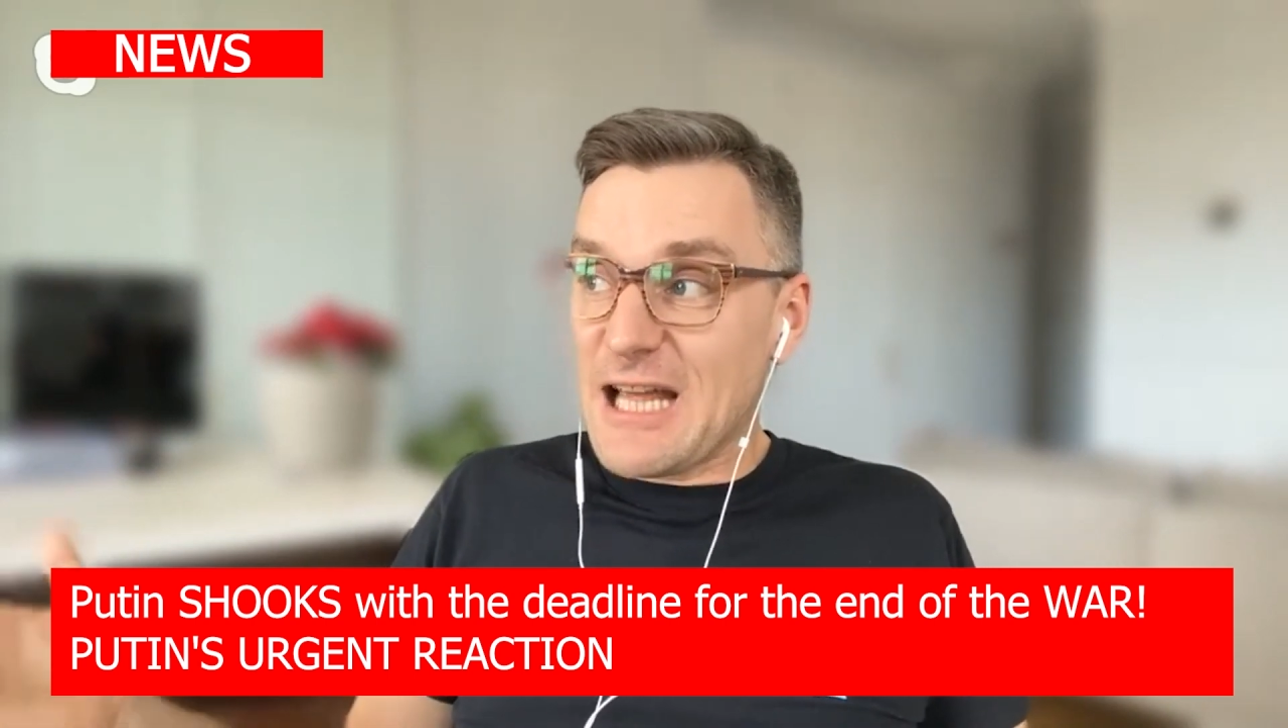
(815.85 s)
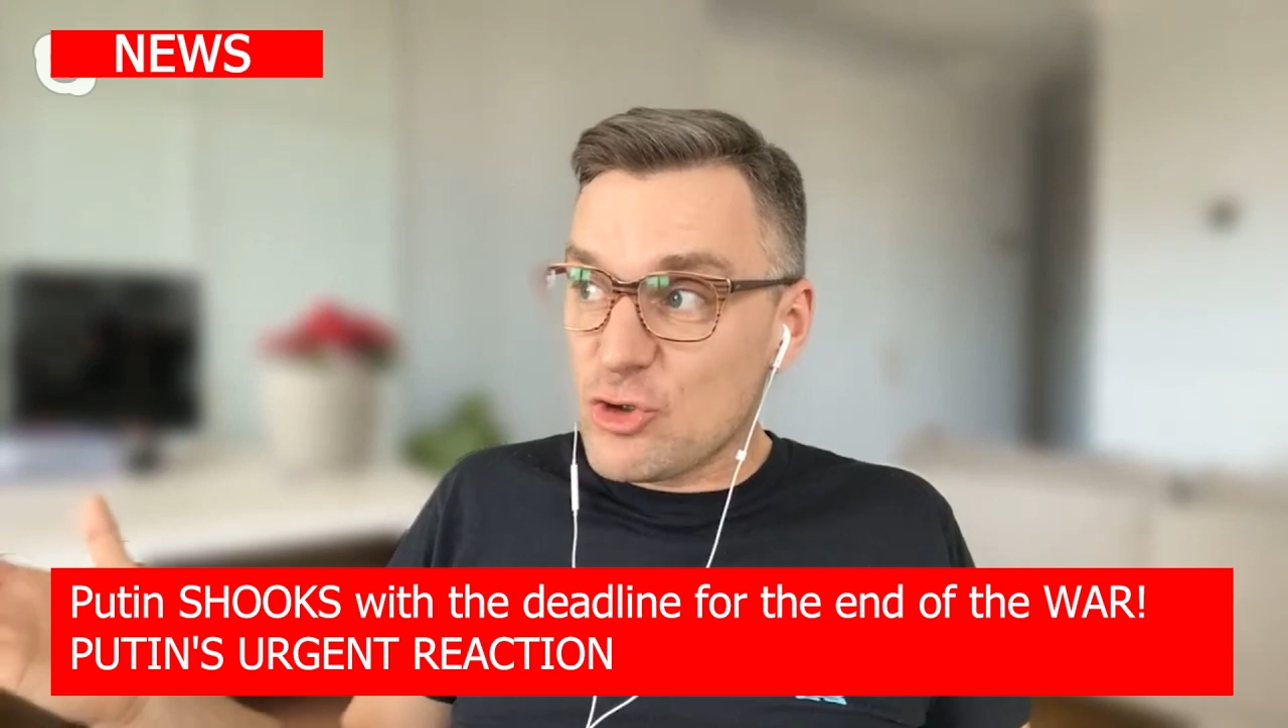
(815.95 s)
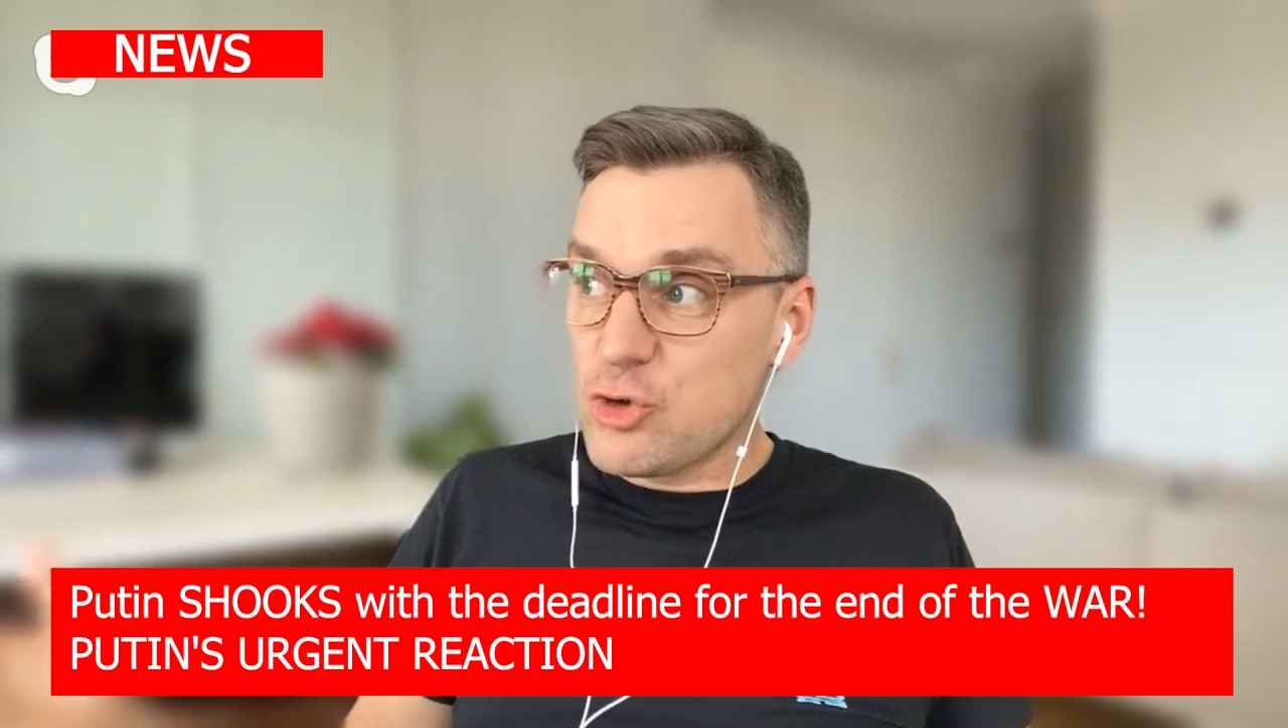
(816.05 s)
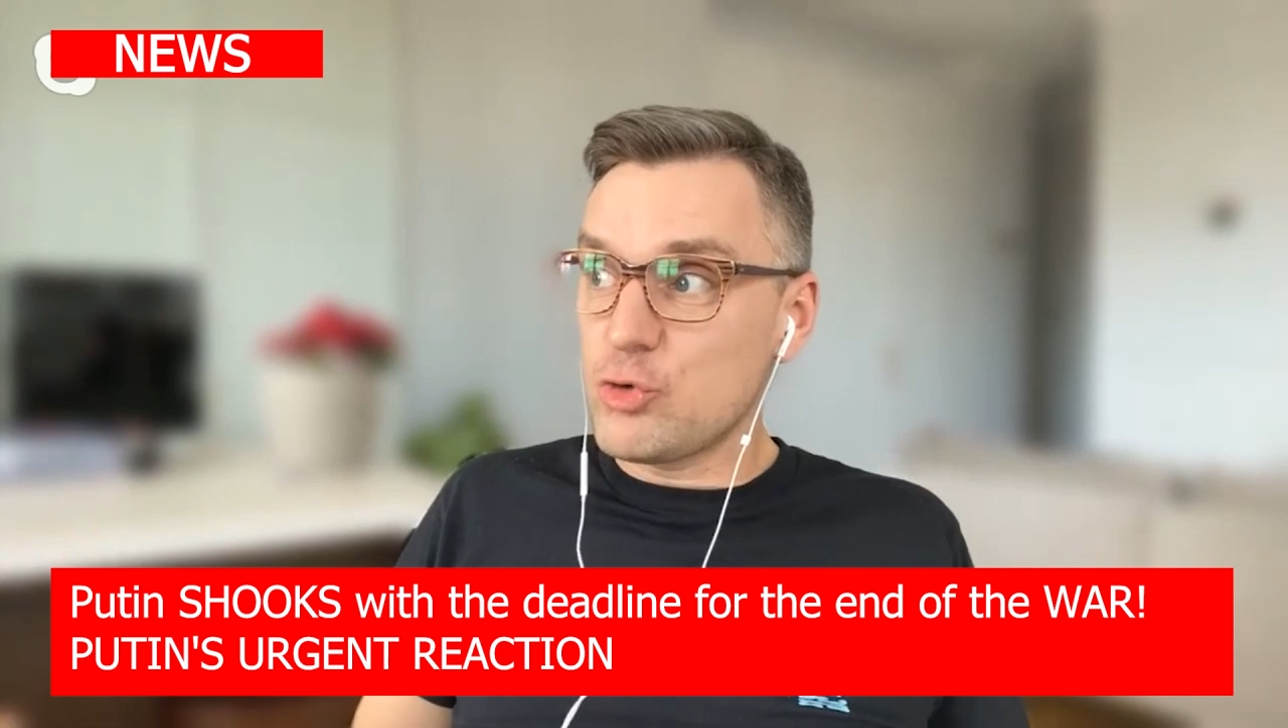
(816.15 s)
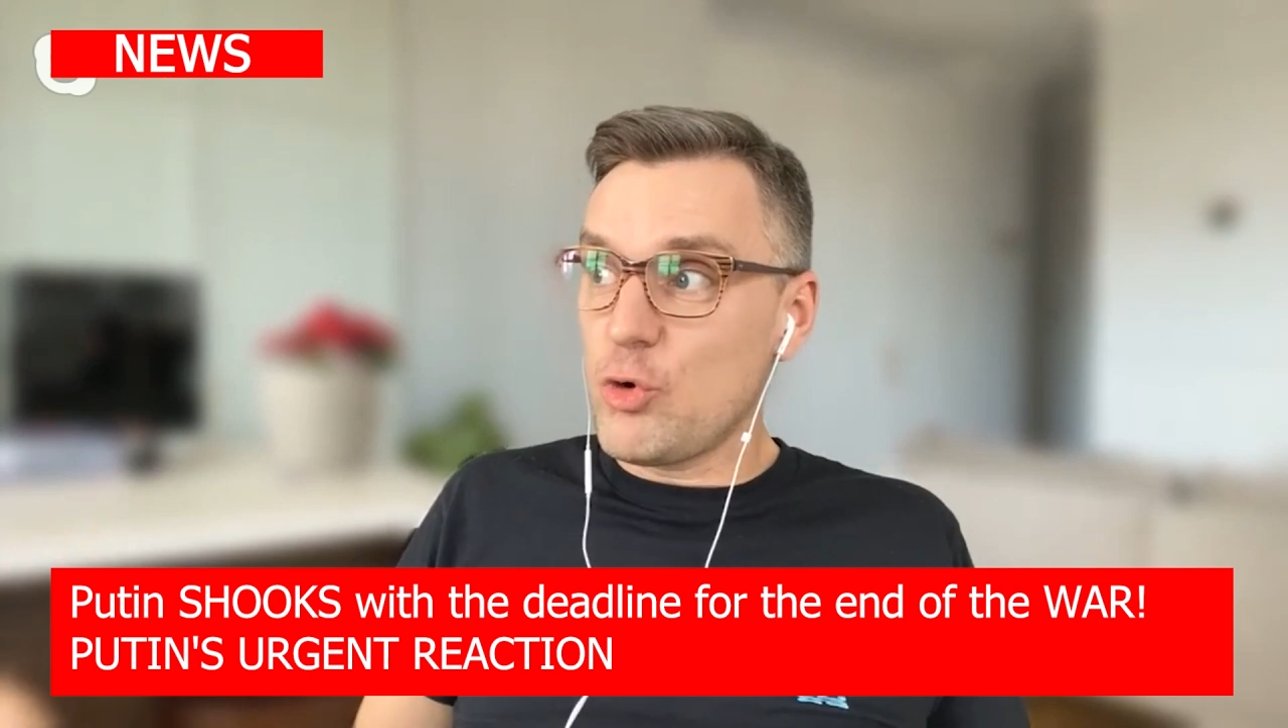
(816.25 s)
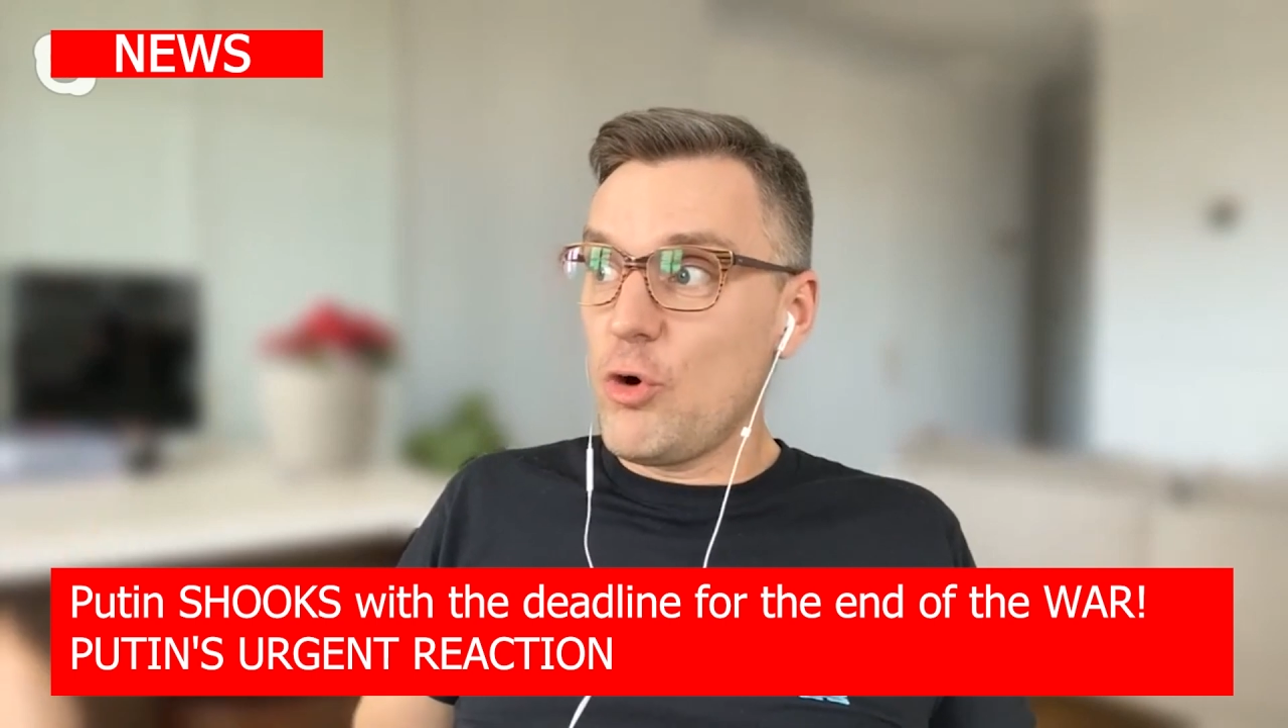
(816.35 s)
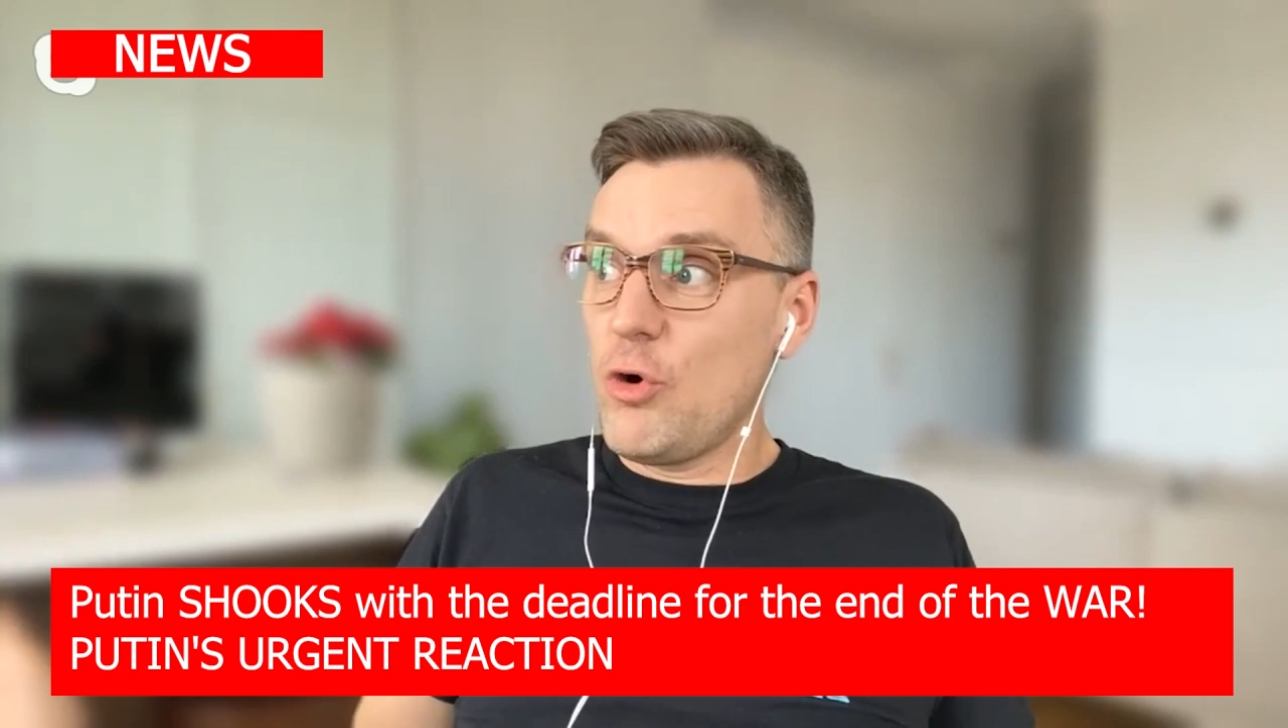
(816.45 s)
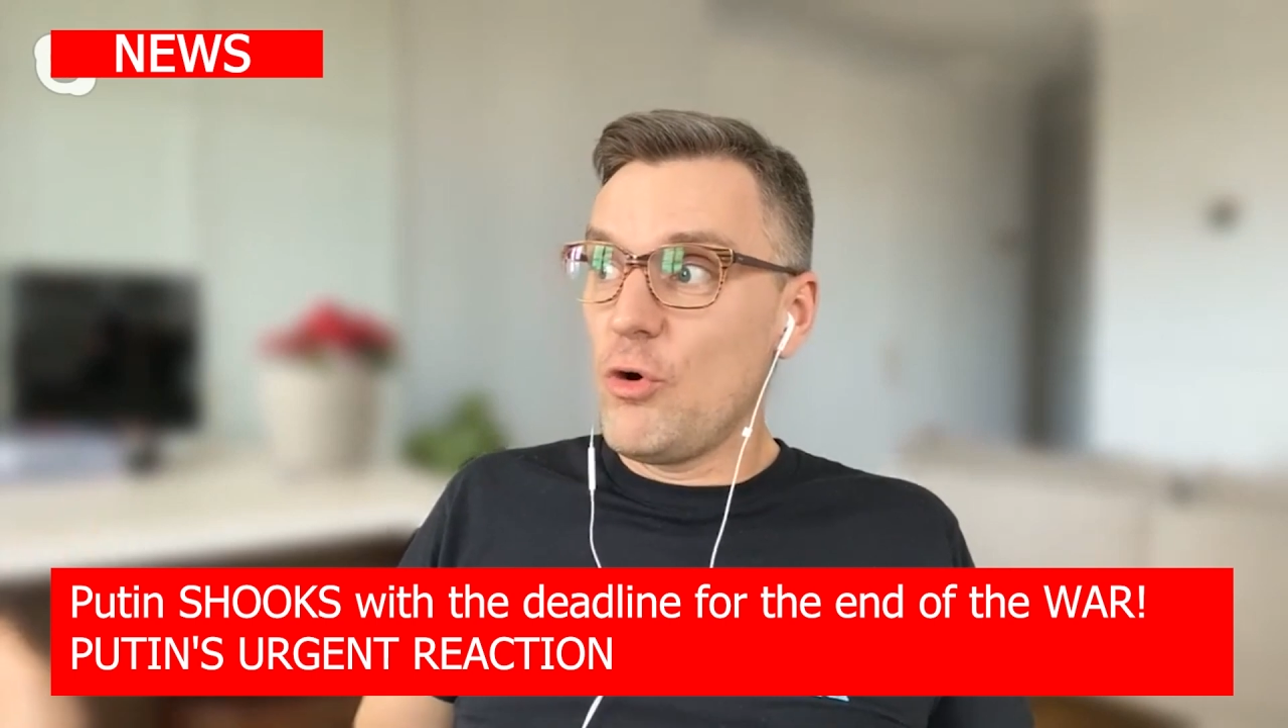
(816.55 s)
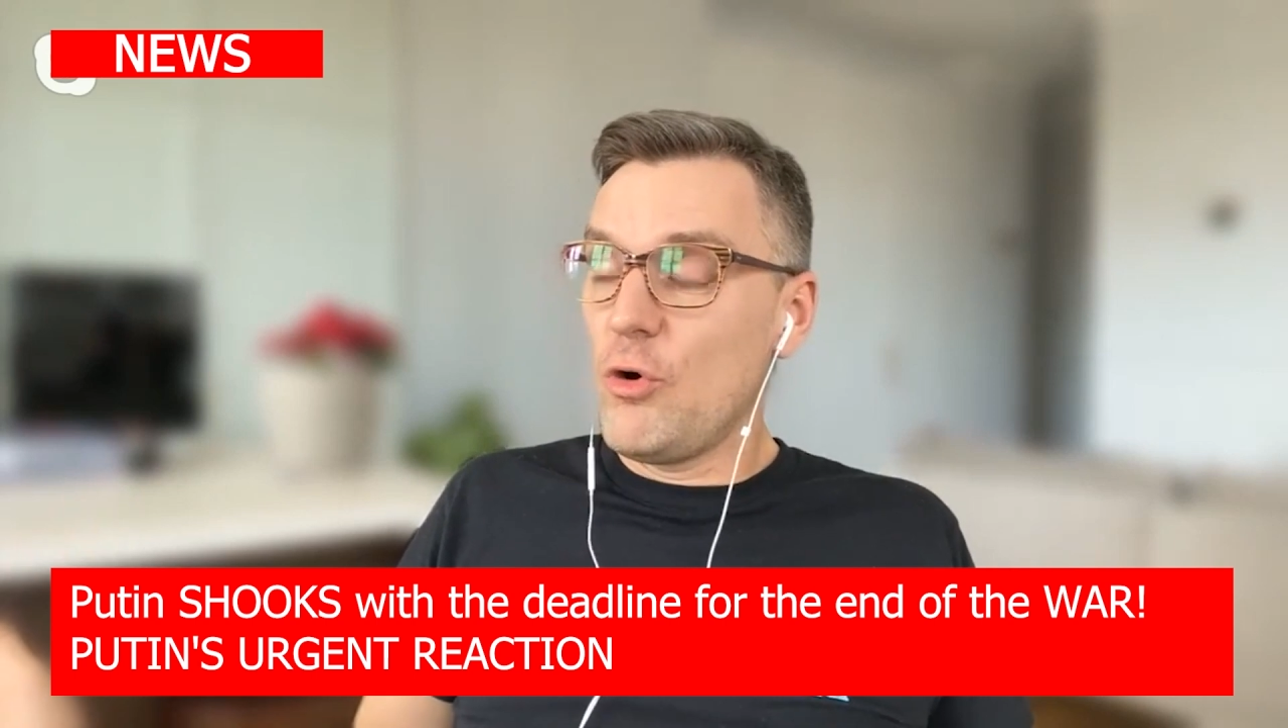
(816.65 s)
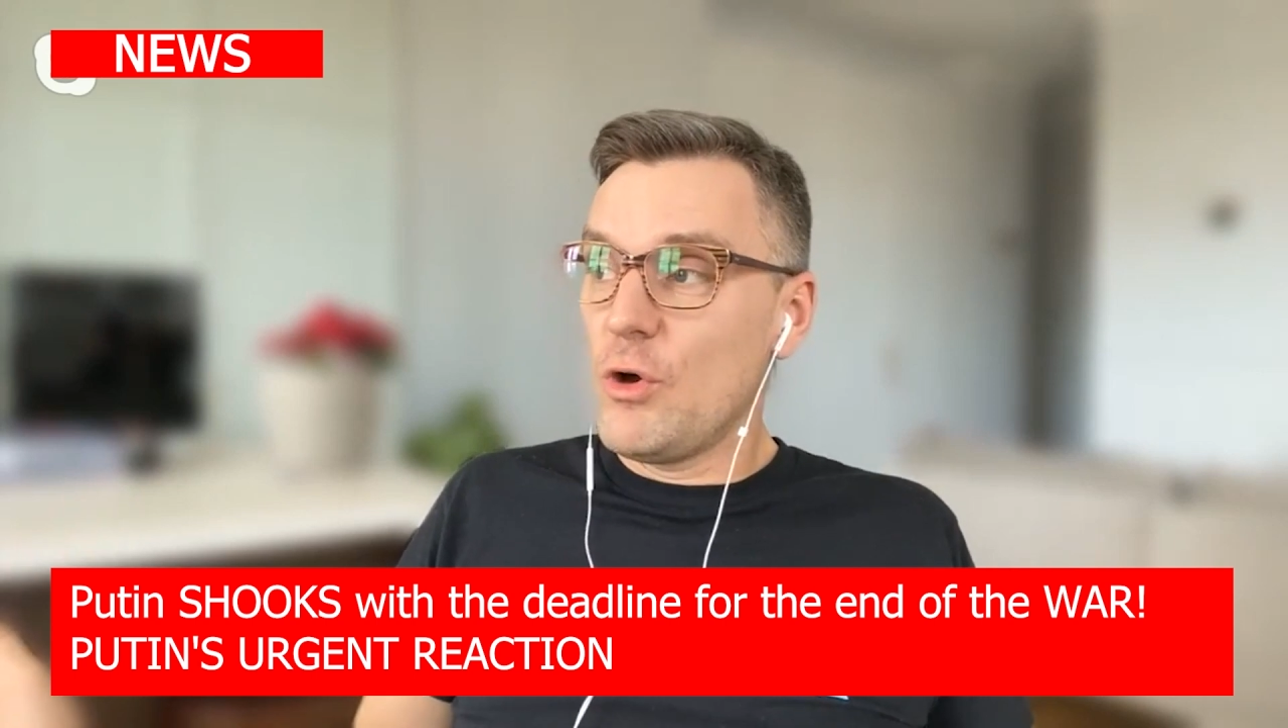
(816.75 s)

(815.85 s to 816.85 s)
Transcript: problems are.